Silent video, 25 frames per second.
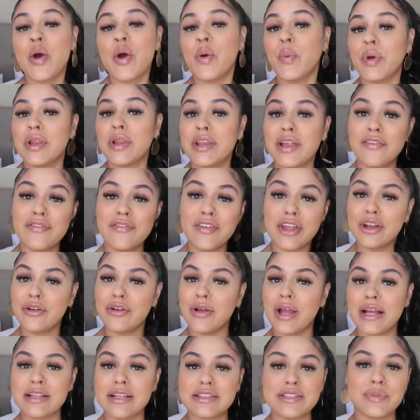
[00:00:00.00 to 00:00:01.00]
We love
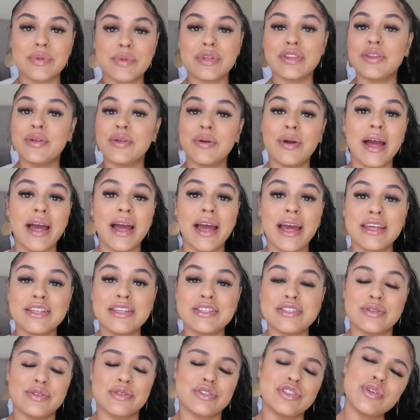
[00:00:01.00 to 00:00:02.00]
interacting with you guys,
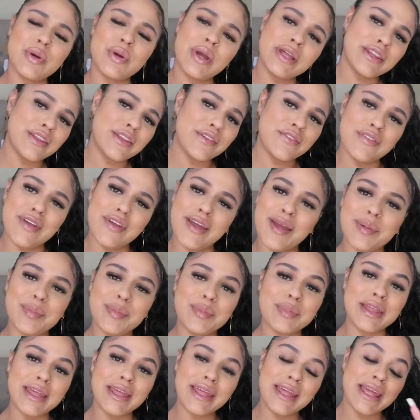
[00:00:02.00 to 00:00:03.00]
so join the
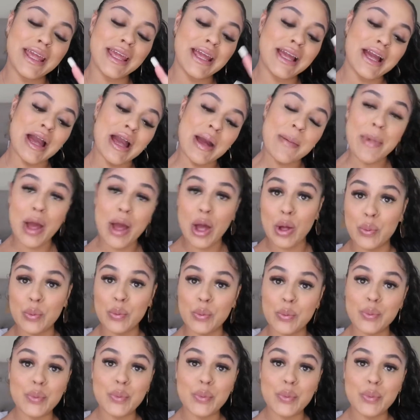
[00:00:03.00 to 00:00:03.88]
family. Come on.